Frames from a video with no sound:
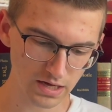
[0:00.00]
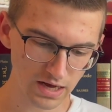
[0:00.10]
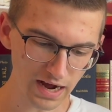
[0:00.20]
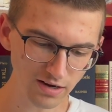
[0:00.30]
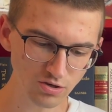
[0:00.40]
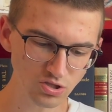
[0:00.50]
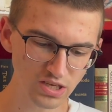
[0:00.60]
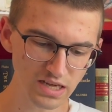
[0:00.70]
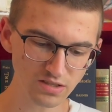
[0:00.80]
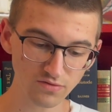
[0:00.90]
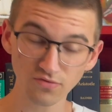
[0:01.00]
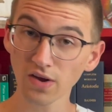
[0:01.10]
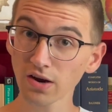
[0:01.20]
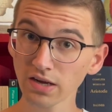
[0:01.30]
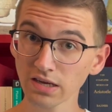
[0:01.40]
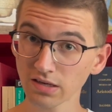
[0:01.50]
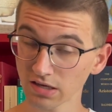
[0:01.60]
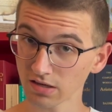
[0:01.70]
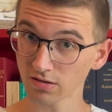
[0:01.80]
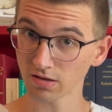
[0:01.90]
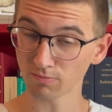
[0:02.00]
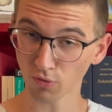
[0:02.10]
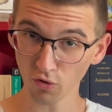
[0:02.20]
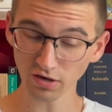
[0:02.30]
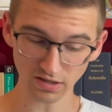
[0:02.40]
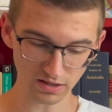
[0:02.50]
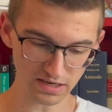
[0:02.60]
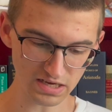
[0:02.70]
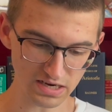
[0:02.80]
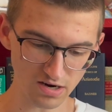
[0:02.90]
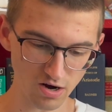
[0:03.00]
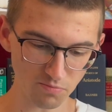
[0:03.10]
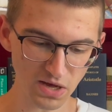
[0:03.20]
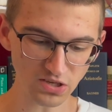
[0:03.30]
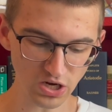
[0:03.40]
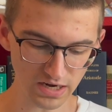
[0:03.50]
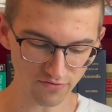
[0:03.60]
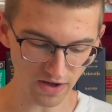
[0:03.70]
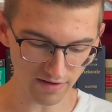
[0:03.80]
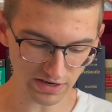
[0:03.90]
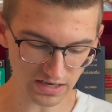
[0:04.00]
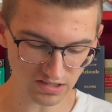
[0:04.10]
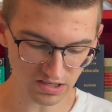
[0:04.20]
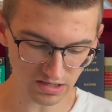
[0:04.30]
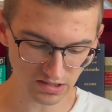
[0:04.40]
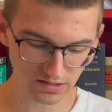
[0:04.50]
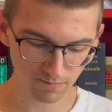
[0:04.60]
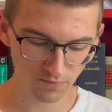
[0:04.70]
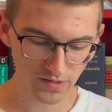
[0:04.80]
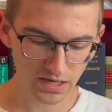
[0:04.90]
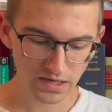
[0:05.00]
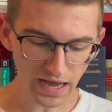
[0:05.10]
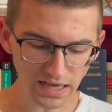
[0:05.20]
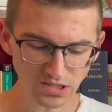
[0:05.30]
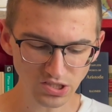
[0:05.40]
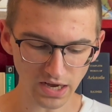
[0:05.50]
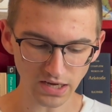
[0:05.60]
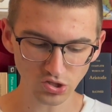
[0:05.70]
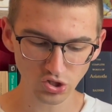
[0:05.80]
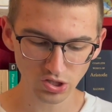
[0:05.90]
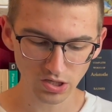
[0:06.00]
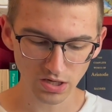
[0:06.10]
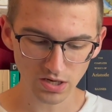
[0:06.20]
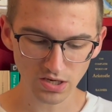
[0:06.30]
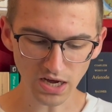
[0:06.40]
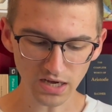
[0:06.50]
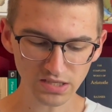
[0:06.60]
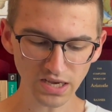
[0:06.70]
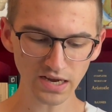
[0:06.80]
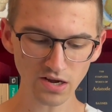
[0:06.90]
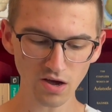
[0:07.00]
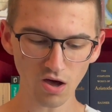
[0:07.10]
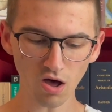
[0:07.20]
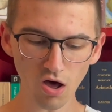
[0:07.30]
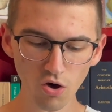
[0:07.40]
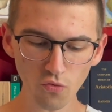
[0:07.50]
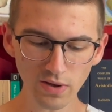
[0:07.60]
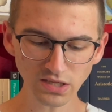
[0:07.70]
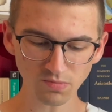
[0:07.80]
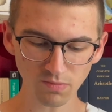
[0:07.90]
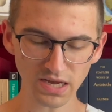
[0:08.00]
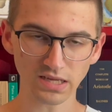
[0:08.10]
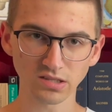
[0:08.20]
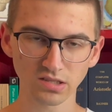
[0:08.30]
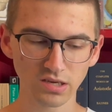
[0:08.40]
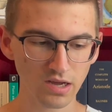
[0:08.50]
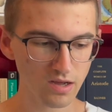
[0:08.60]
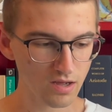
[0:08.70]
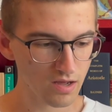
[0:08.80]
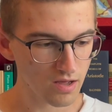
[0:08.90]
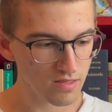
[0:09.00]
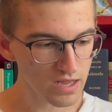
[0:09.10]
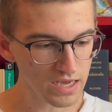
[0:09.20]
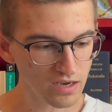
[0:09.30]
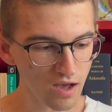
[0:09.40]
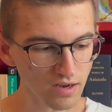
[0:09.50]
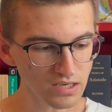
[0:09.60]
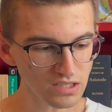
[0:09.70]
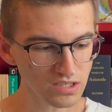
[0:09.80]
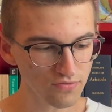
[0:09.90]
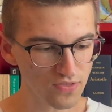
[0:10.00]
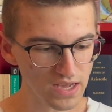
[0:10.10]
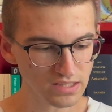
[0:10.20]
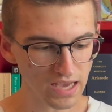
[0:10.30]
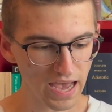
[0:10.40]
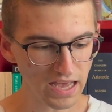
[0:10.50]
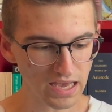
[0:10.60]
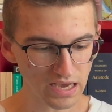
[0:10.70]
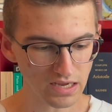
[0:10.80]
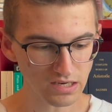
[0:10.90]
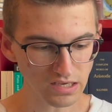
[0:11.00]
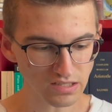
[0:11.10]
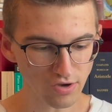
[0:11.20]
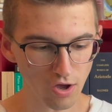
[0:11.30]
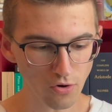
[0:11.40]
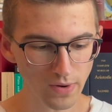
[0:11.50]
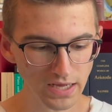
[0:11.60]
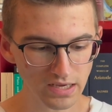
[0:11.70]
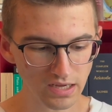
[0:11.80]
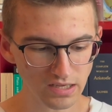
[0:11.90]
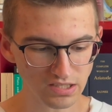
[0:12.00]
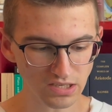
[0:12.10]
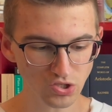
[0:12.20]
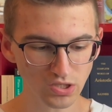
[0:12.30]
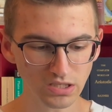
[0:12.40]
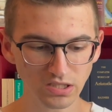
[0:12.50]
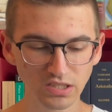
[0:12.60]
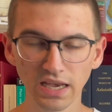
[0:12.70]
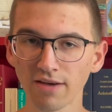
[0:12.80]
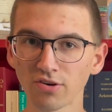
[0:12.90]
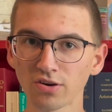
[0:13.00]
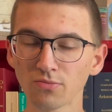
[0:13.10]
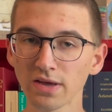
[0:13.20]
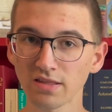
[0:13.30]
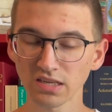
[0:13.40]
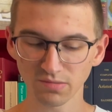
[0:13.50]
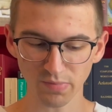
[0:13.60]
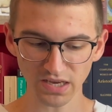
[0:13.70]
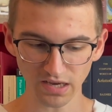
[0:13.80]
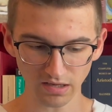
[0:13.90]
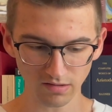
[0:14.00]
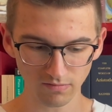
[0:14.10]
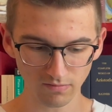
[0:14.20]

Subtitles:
Heidegger states very importantly here on page 85 and 86, as such, Dasein always means that a context of things at hand is already essentially discovered with its being.